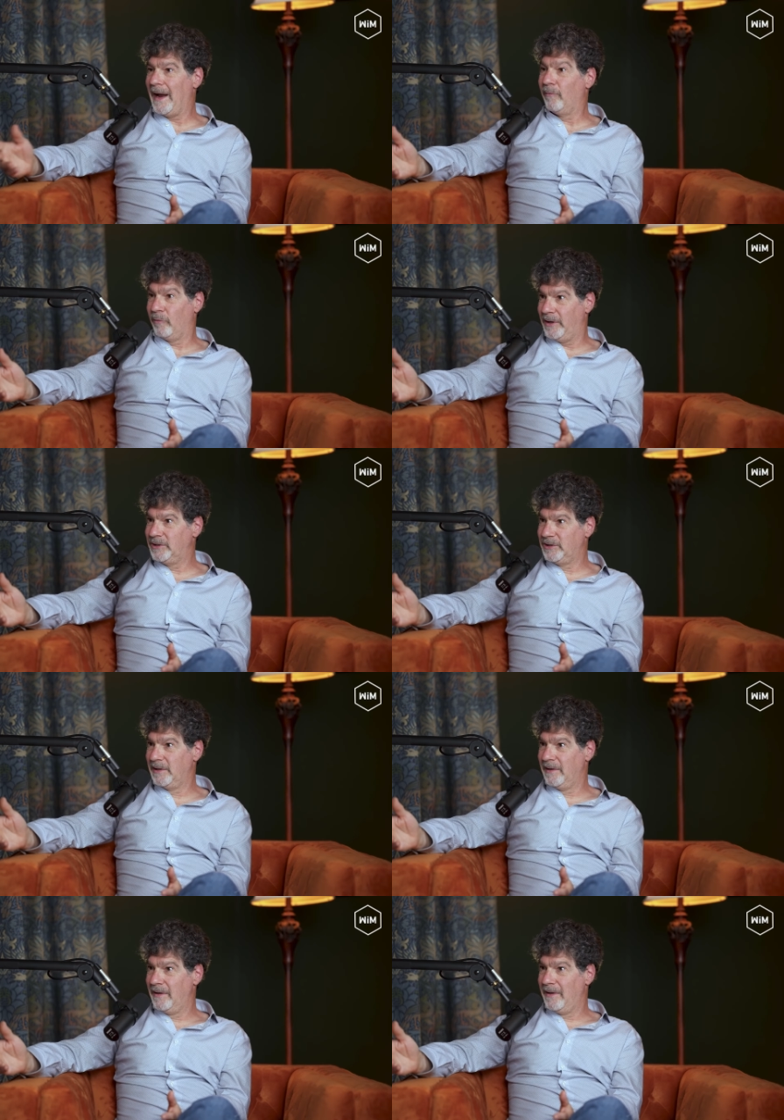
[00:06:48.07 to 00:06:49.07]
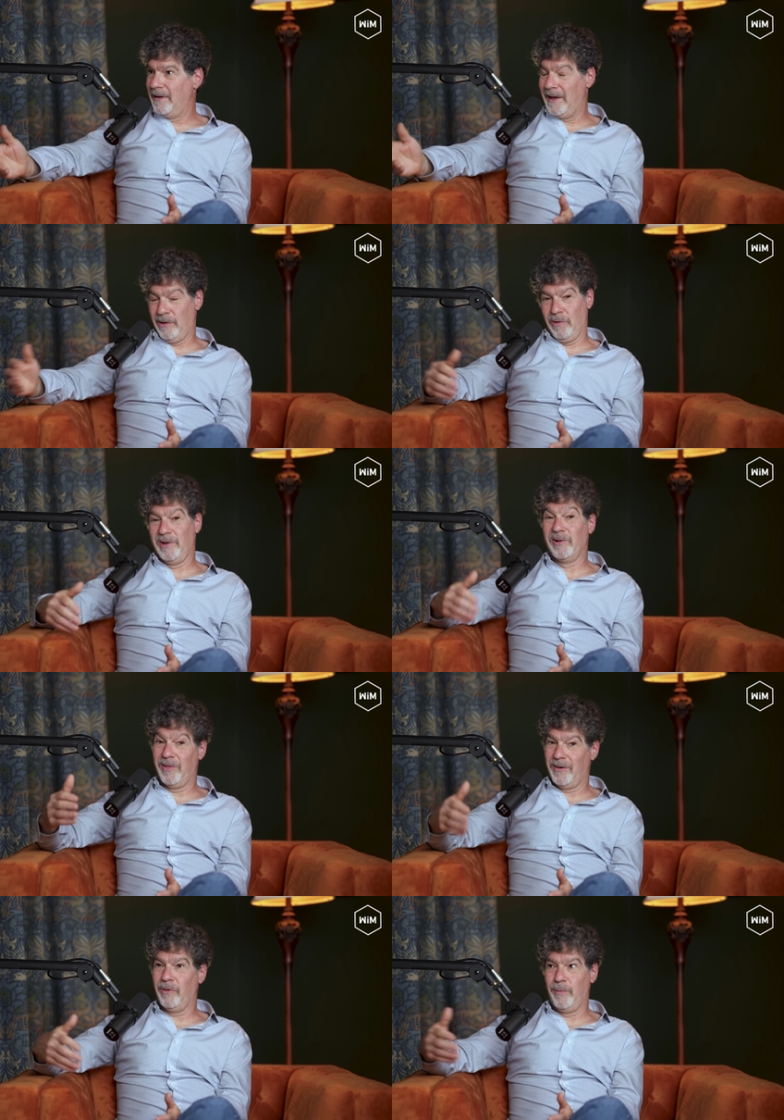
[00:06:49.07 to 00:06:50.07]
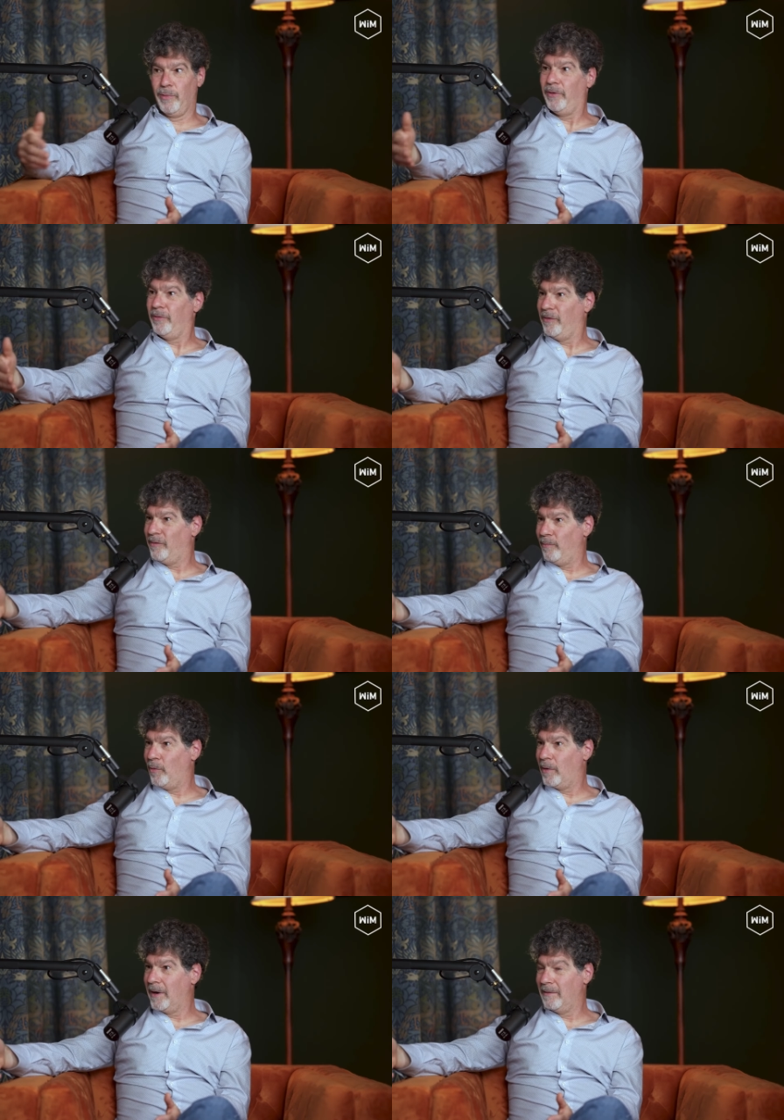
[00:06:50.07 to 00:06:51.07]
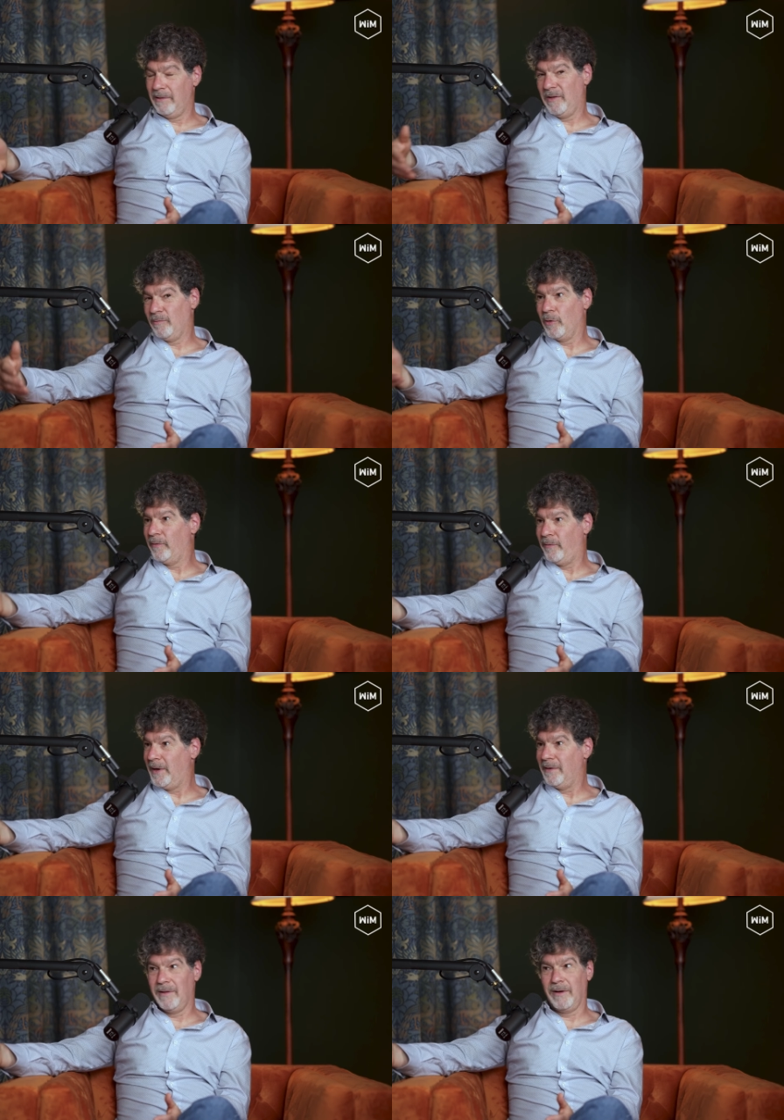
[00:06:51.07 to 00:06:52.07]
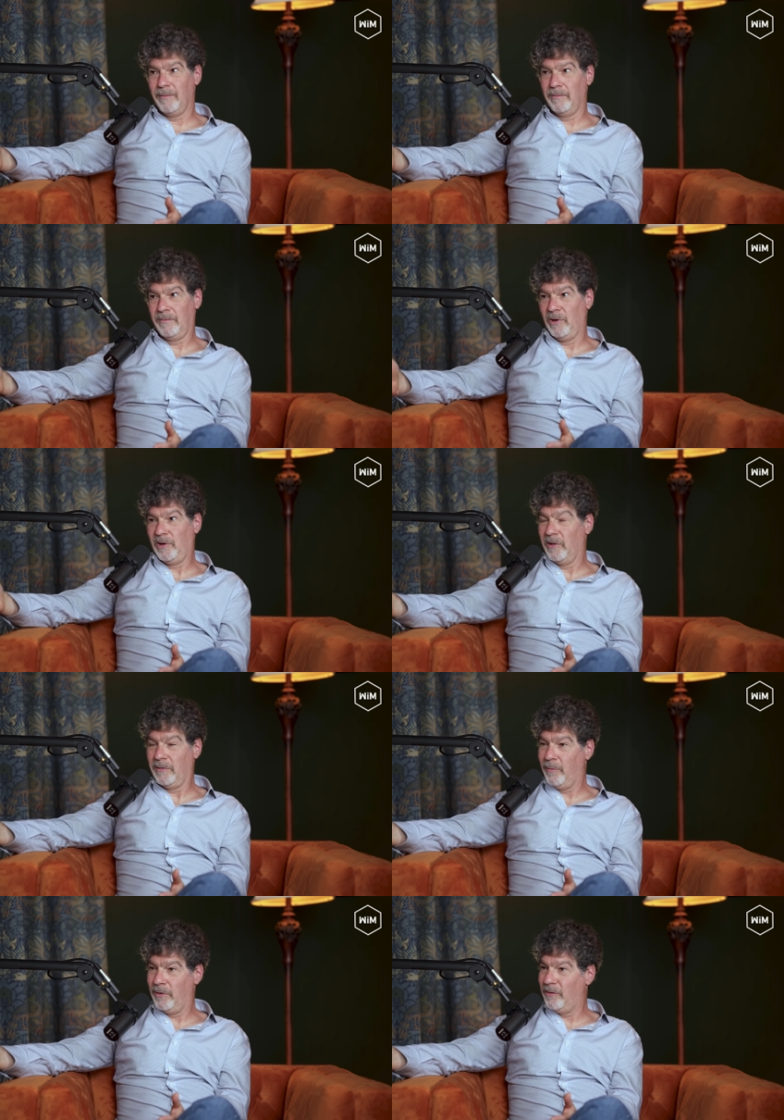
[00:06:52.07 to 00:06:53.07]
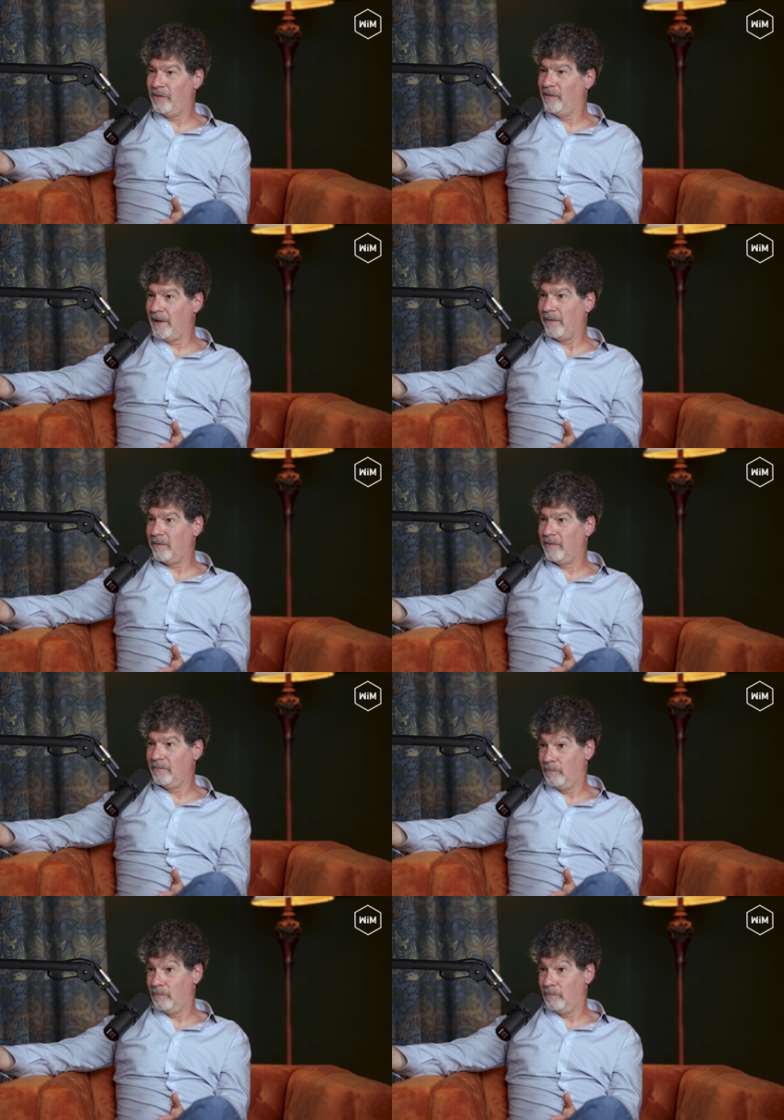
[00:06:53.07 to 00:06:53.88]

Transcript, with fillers: average, a creature that reproduces more is more fit than a creature that reproduces less,